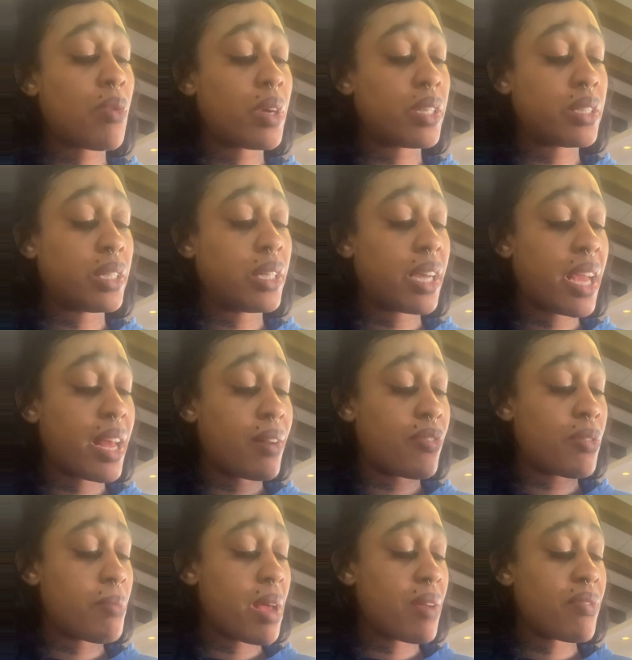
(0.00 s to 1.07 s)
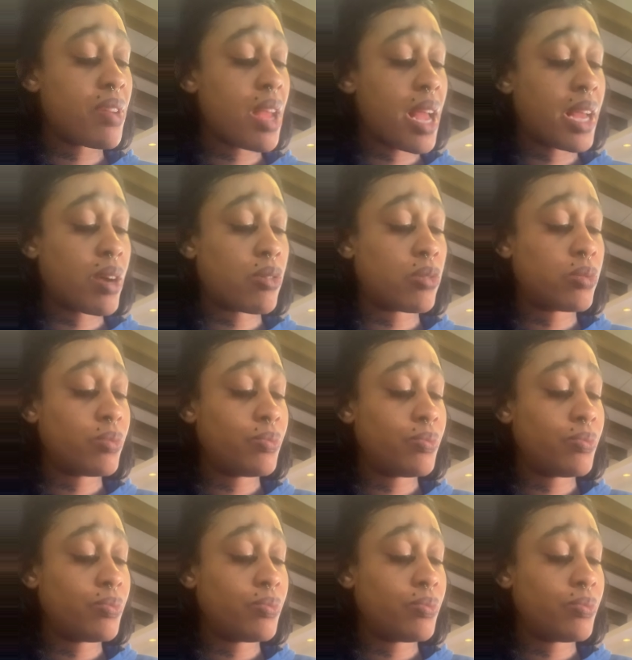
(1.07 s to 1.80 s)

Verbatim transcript: wanted to look at it from every angle.